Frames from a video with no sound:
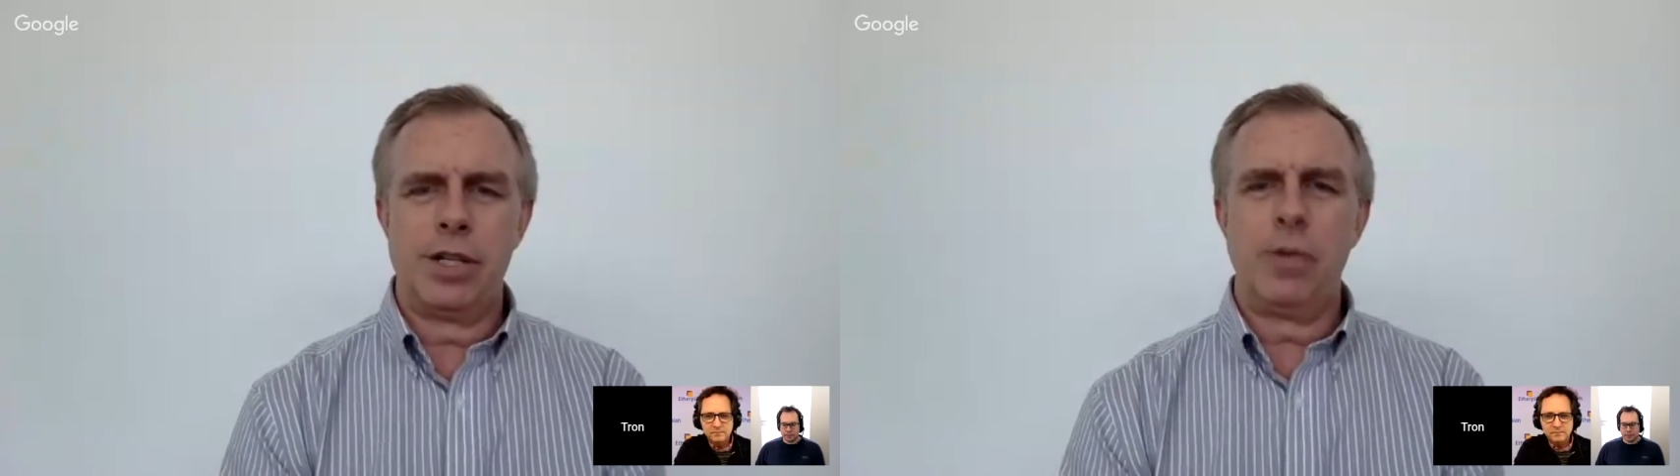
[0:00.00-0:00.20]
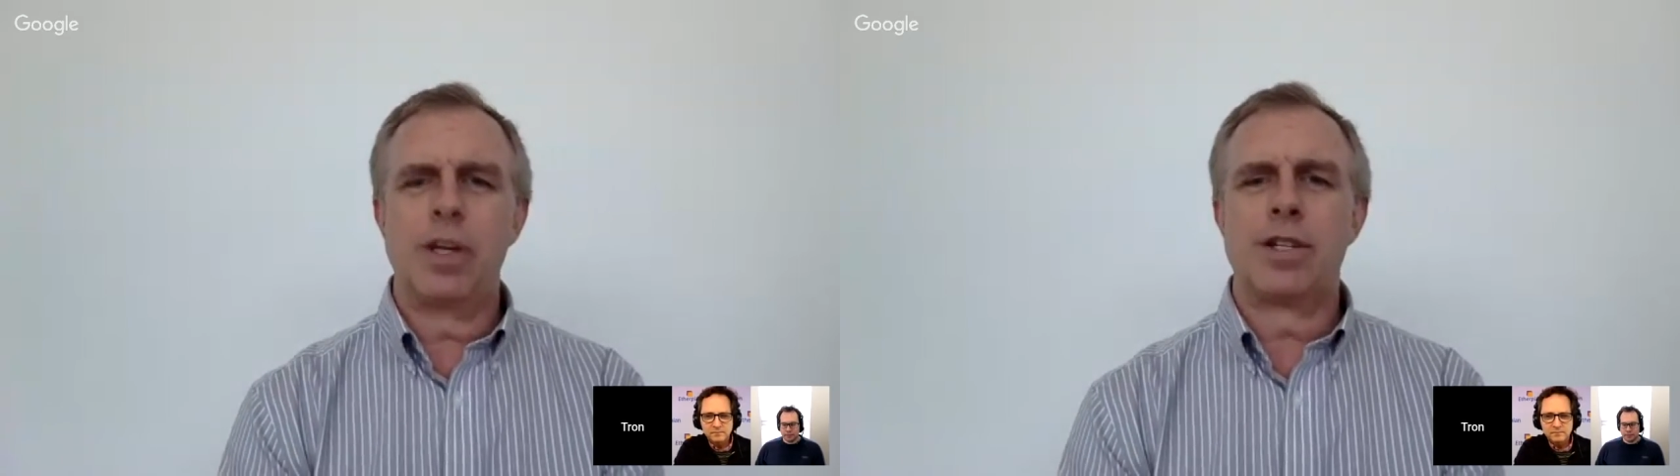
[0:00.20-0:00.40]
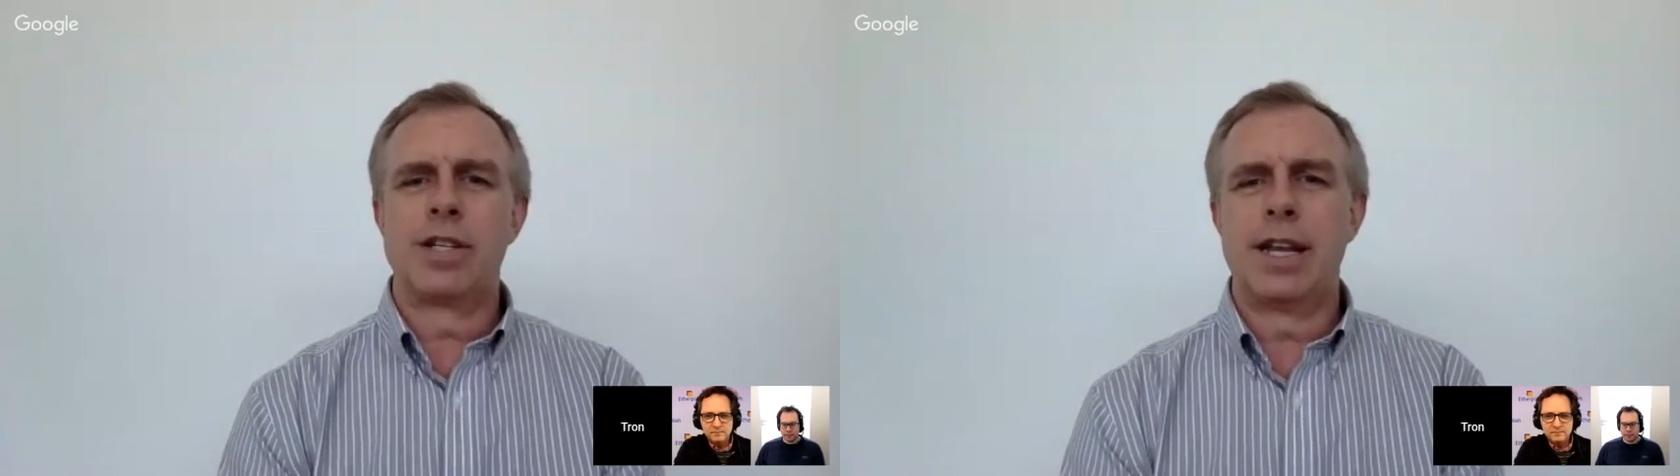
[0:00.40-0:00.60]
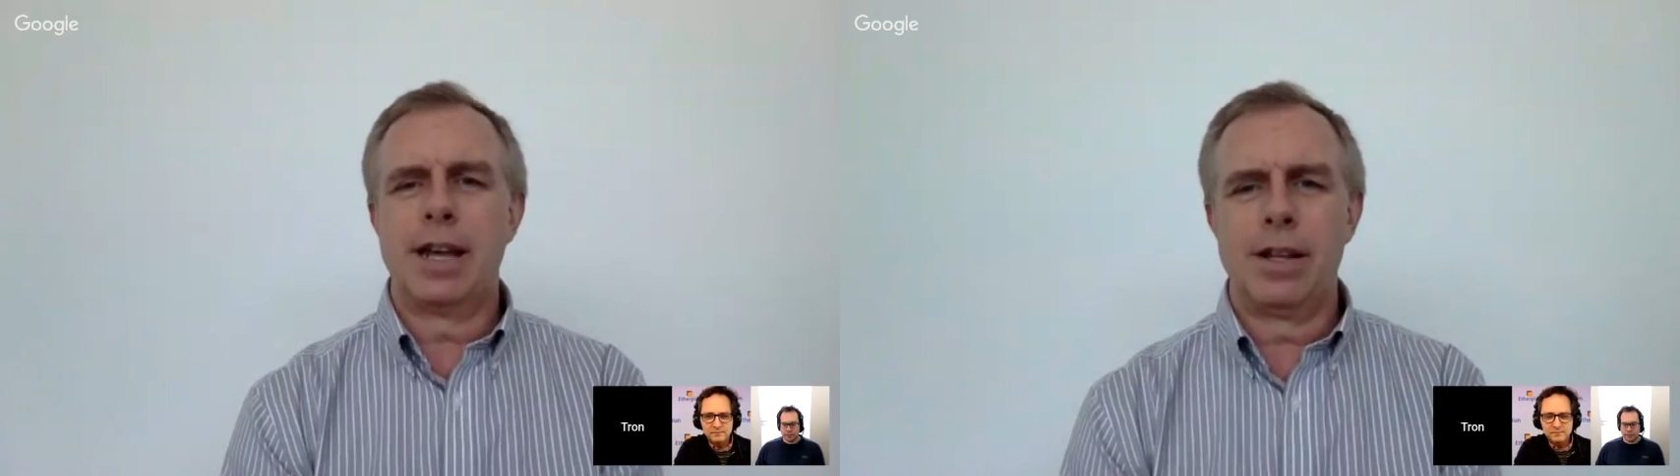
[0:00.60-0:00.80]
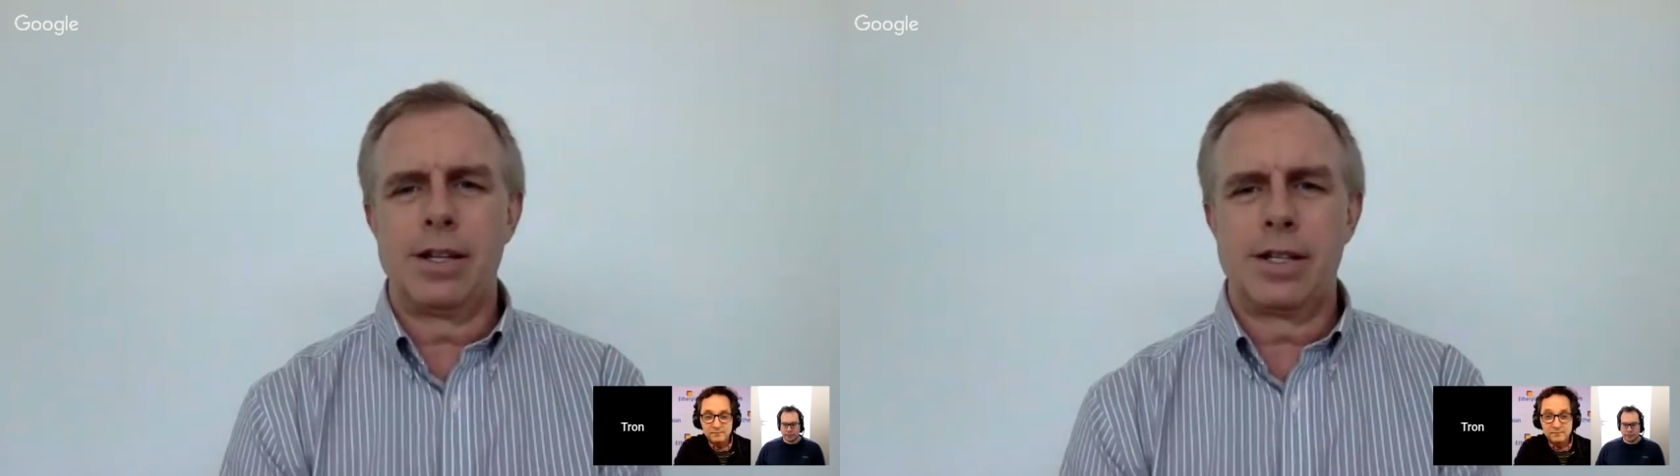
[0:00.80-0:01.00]
you want to send
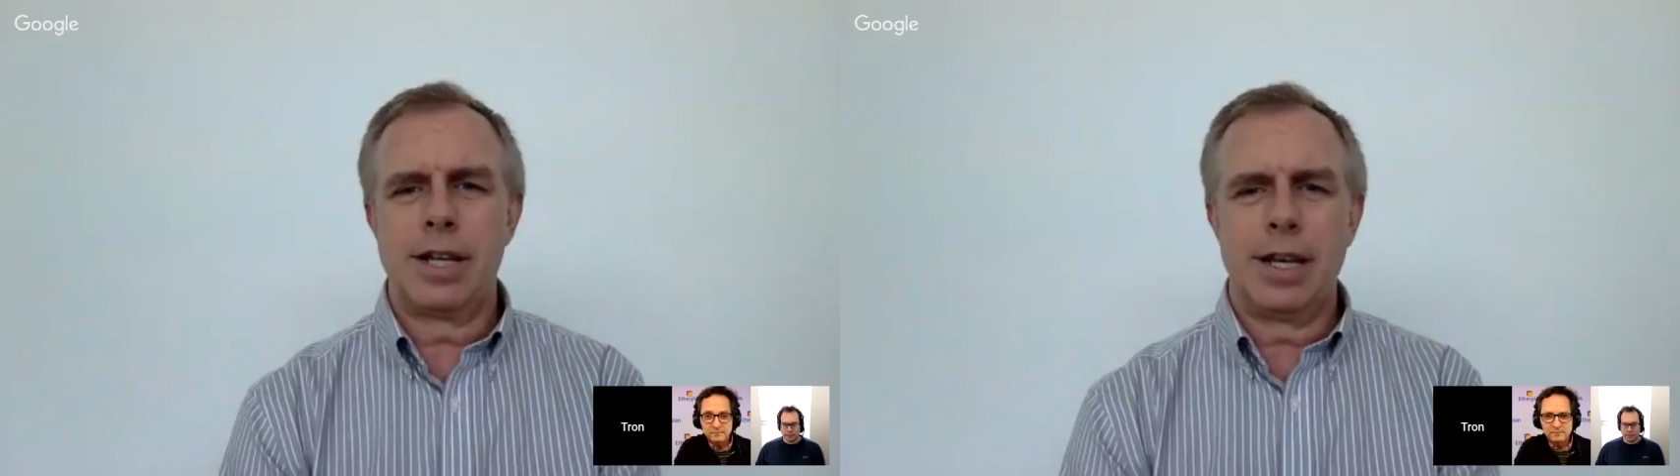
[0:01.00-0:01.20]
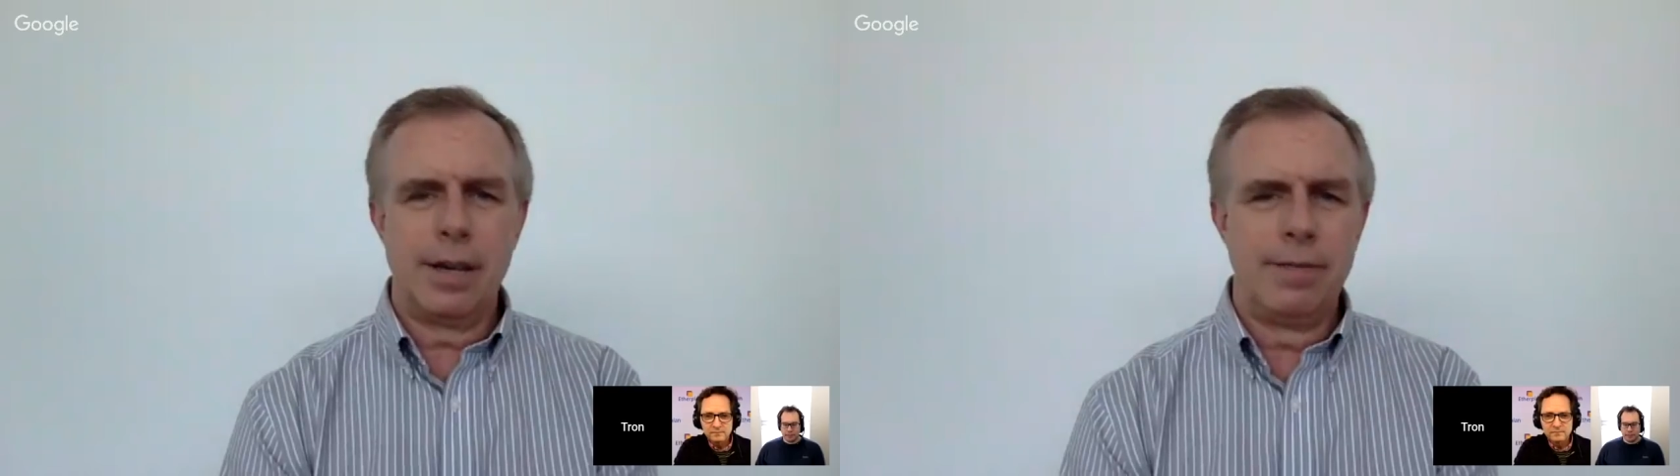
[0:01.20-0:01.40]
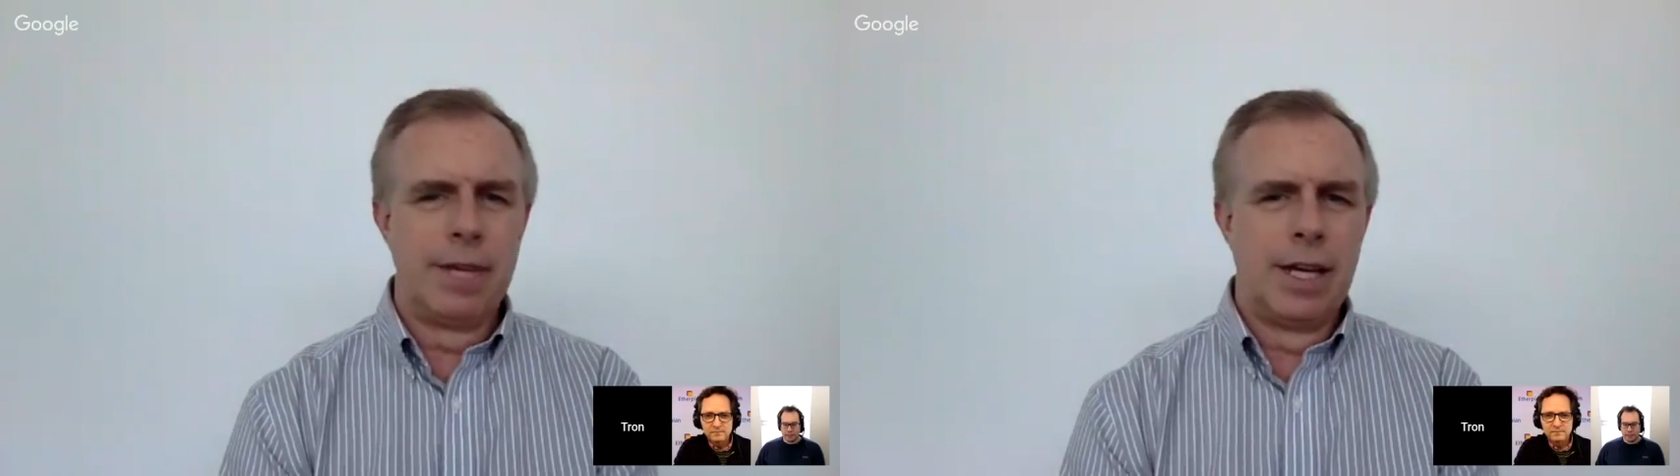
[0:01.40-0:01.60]
out, let's say, a